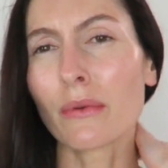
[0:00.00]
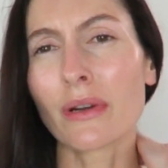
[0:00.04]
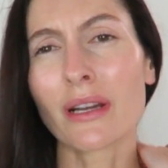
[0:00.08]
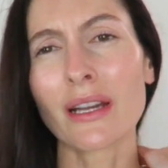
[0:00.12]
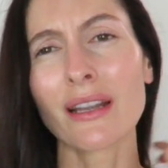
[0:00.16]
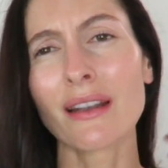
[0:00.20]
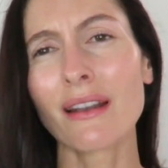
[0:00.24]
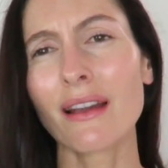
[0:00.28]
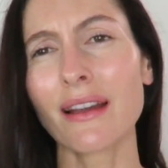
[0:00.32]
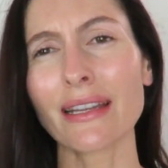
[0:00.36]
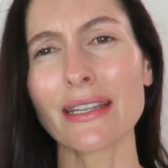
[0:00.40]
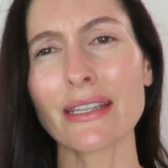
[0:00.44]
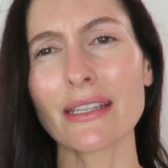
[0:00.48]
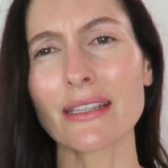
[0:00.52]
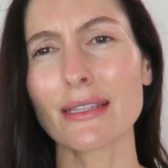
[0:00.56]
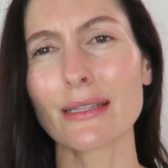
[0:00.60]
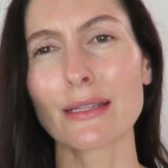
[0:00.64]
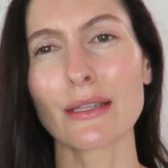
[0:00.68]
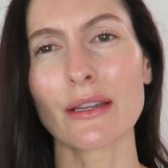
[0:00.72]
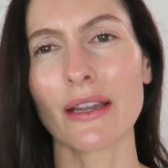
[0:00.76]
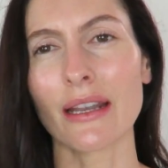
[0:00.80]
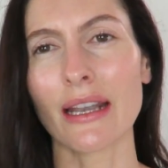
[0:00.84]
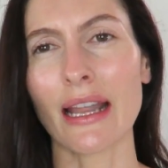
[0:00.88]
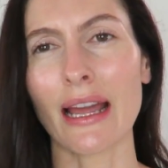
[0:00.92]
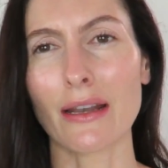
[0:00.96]
Can I
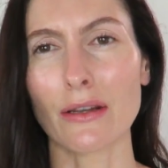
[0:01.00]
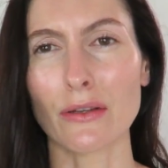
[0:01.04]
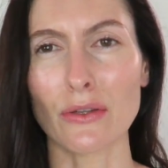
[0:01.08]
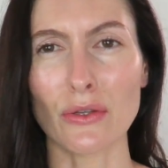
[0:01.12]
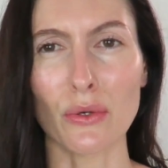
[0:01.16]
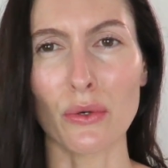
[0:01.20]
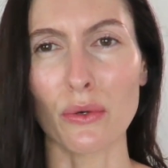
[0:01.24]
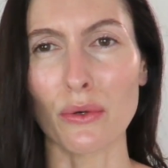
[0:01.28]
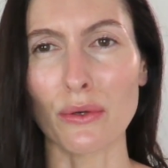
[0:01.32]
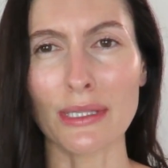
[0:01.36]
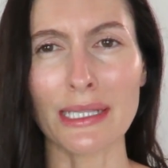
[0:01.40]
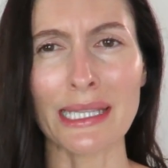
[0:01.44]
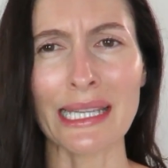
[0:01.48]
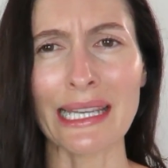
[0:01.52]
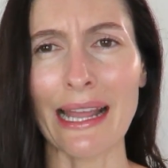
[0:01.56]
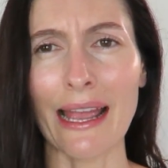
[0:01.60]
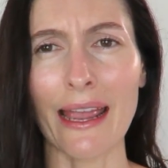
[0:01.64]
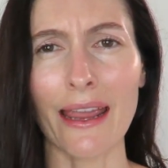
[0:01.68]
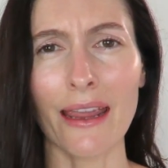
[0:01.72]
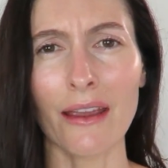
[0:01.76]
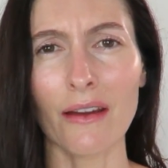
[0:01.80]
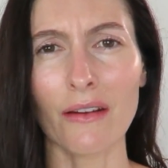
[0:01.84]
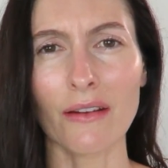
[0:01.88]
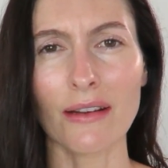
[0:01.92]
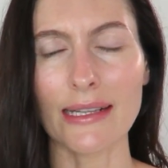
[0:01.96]
just learn how to talk
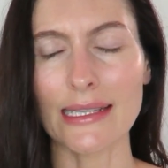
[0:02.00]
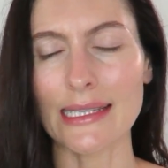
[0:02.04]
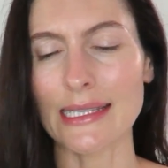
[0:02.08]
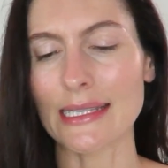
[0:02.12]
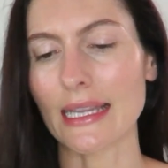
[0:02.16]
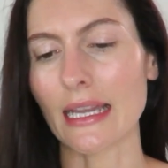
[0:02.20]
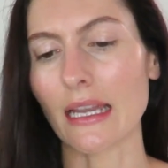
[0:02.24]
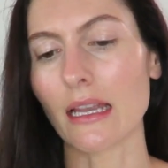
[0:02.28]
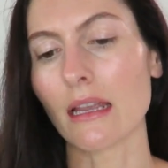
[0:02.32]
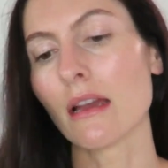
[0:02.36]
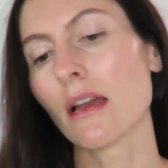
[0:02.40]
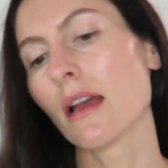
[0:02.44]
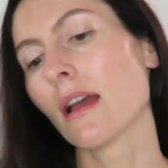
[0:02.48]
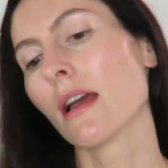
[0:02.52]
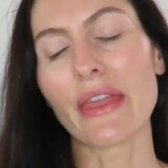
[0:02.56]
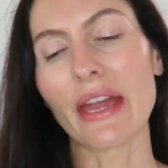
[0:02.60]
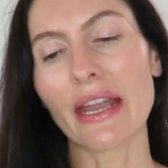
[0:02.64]
today, honestly?